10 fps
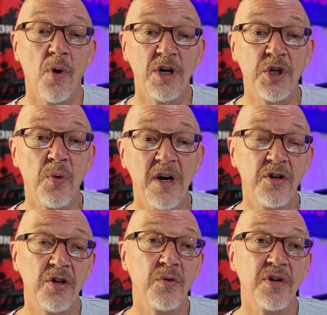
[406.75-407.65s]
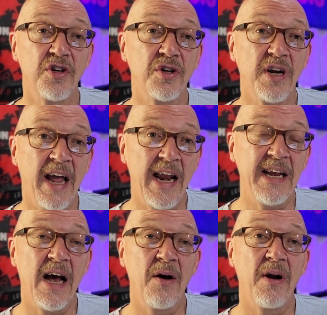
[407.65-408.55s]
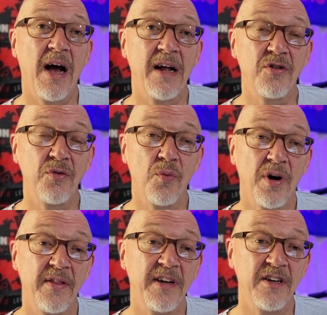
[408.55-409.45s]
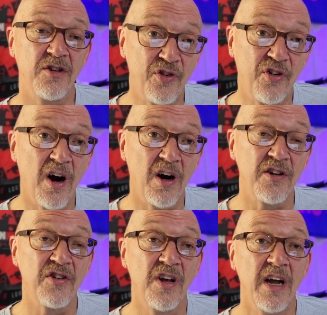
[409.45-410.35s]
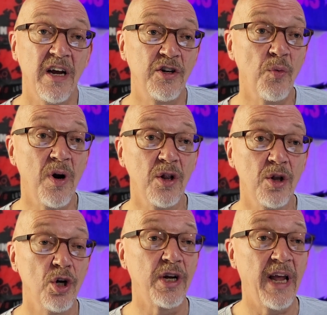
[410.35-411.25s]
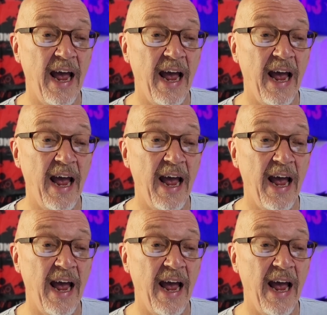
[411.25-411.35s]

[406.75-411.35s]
And what you want to do is you're heading out onto one of these starts is you want to look